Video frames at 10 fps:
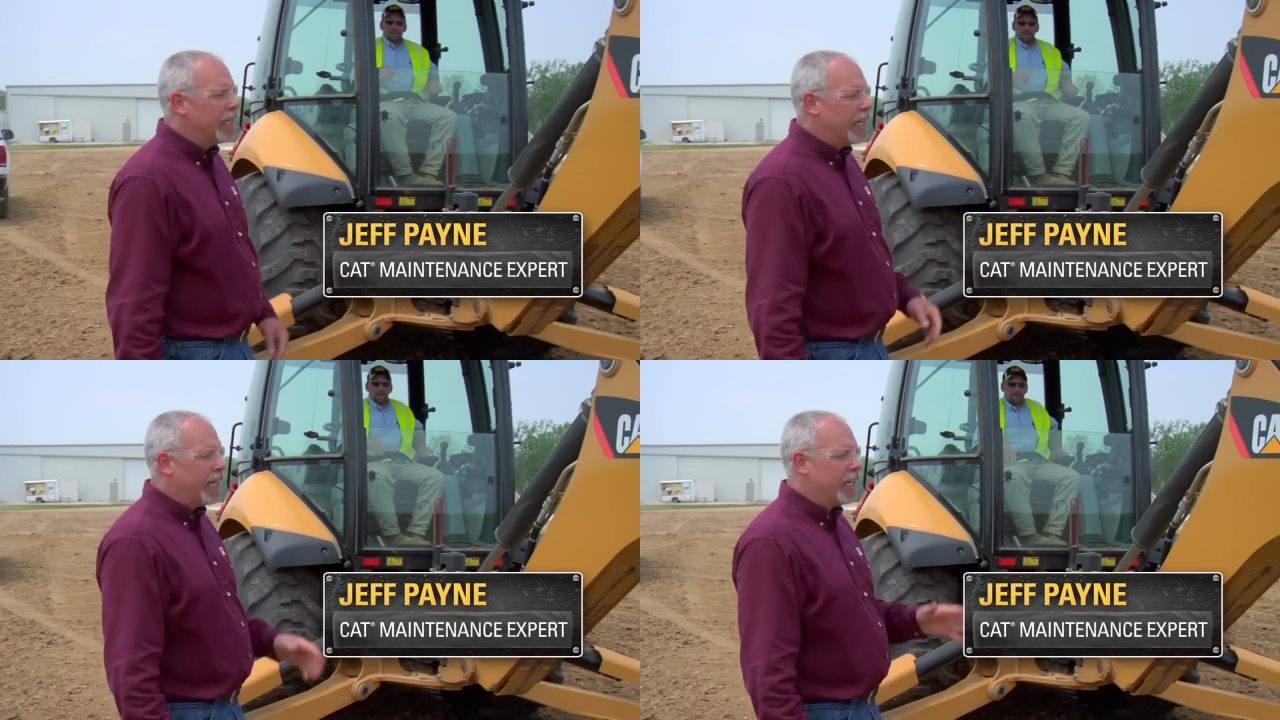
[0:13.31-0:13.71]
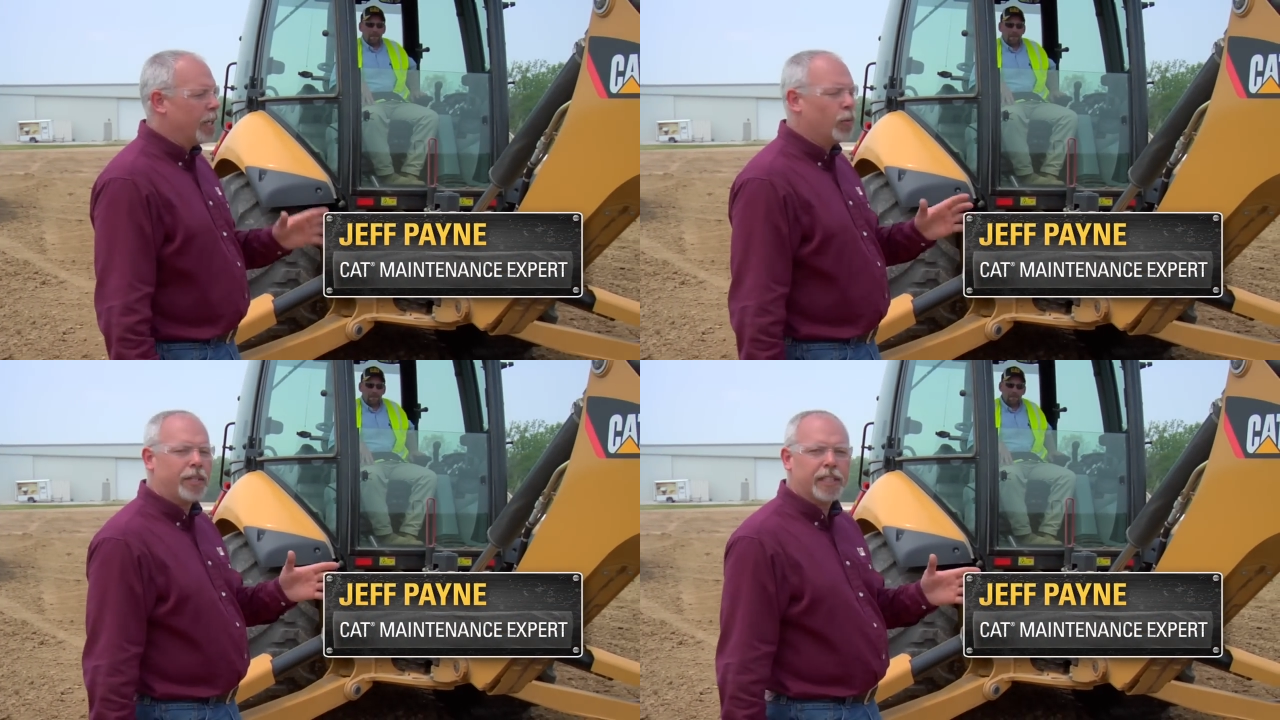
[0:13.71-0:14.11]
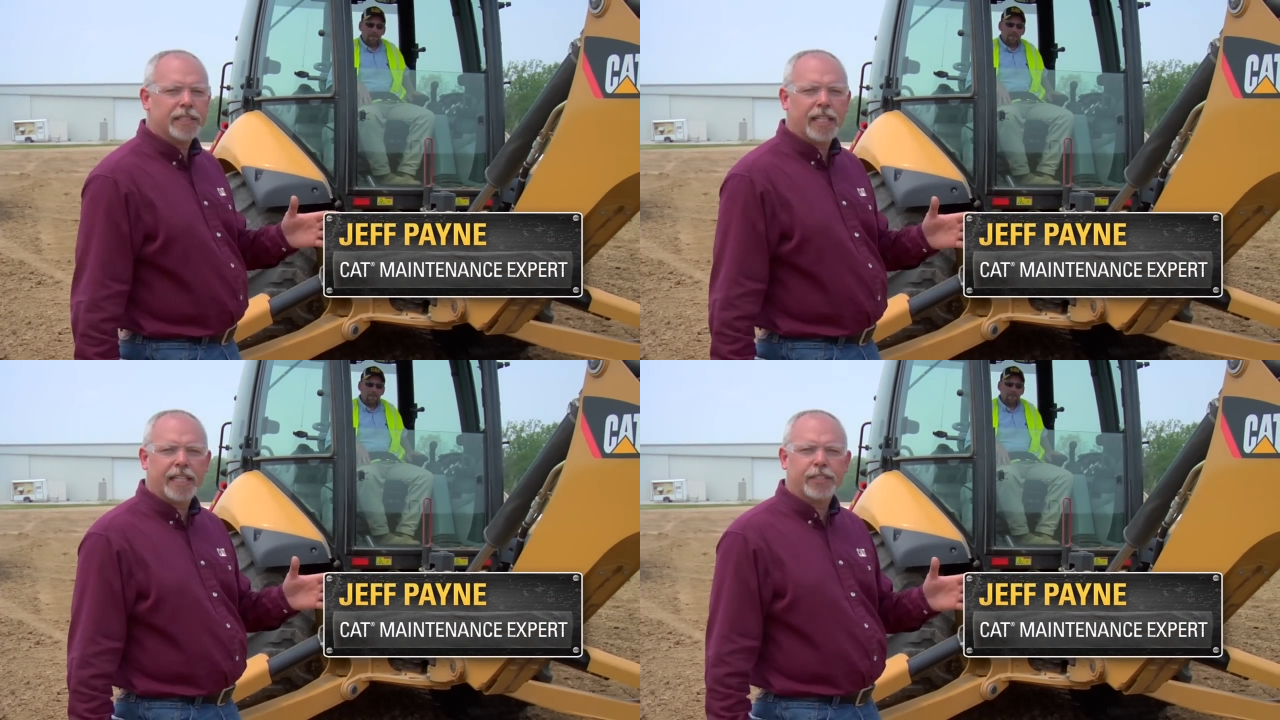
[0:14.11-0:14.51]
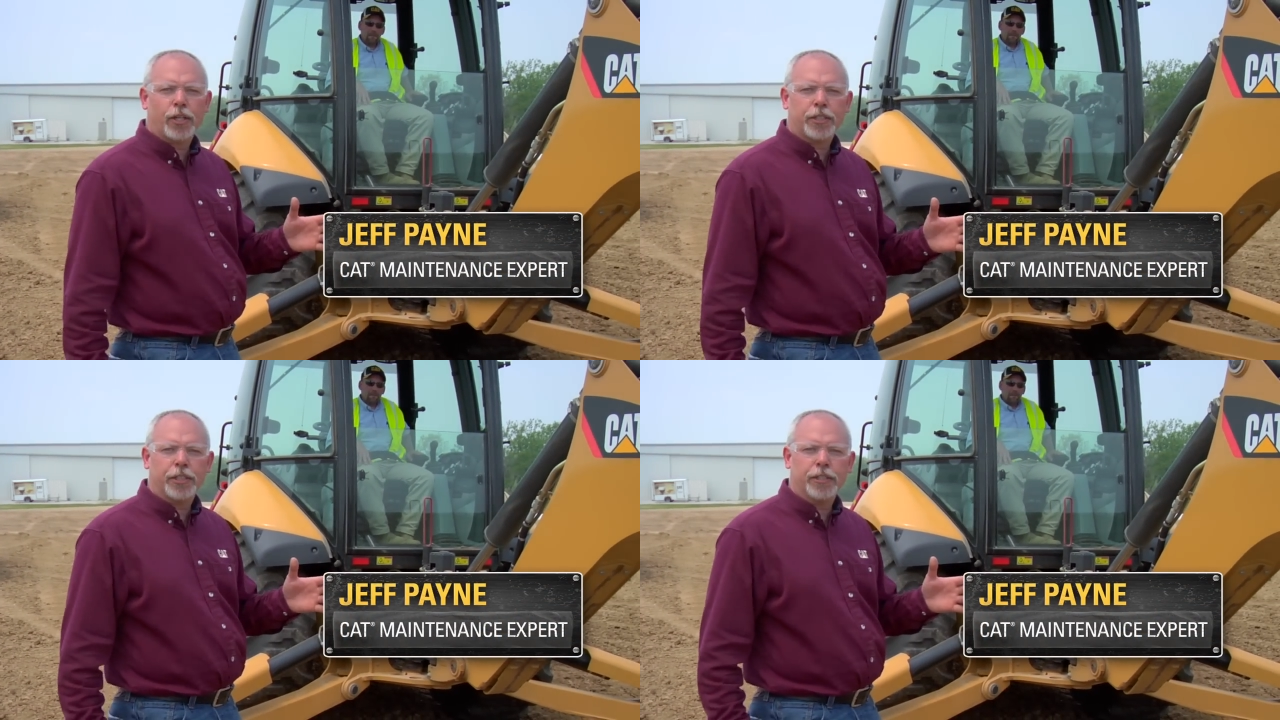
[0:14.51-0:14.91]
and uh, one of the things I'd like to
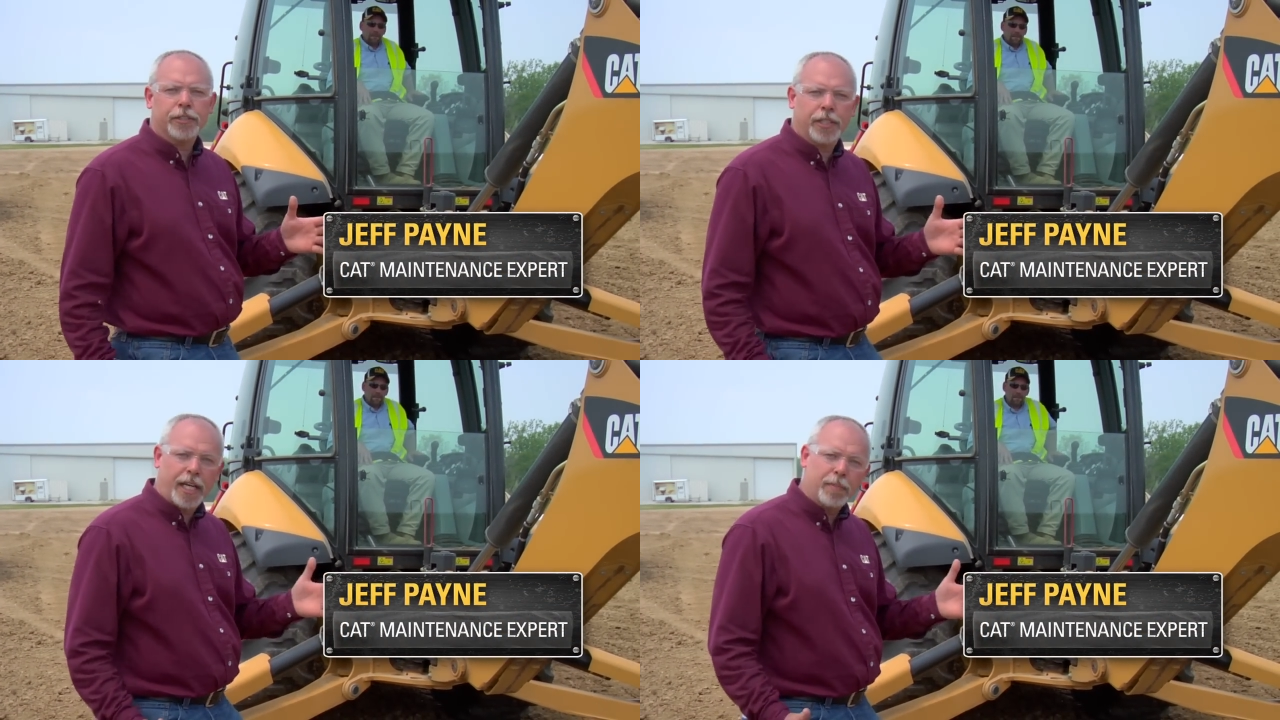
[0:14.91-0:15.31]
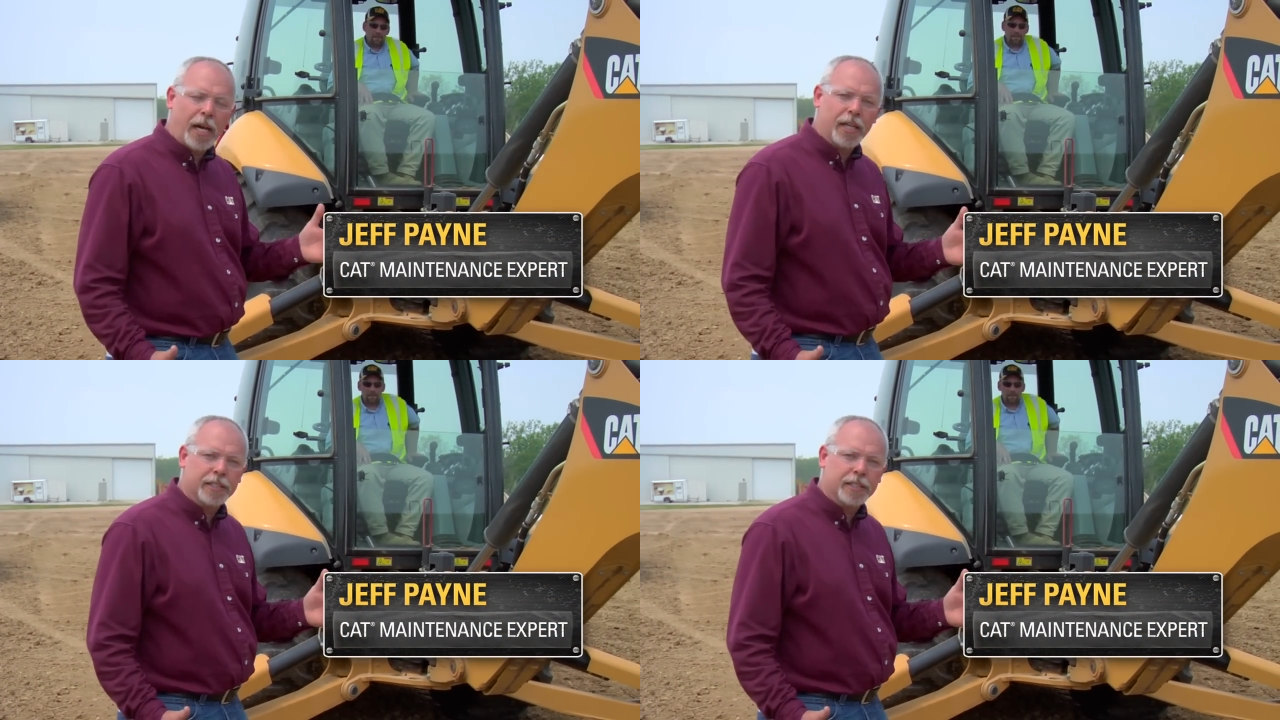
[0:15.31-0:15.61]
talk to you today about